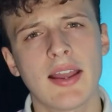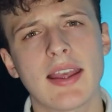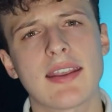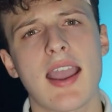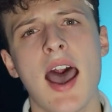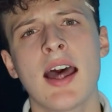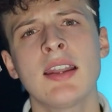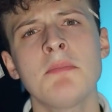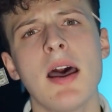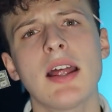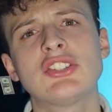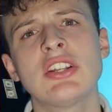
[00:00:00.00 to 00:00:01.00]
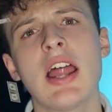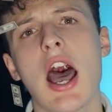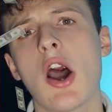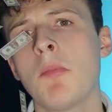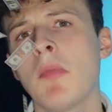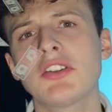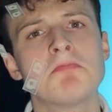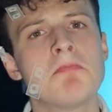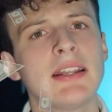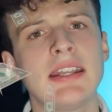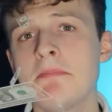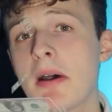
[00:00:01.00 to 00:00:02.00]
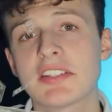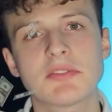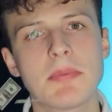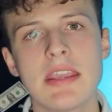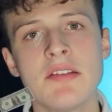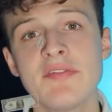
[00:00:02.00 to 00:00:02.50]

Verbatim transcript: And I can't imagine how much money must be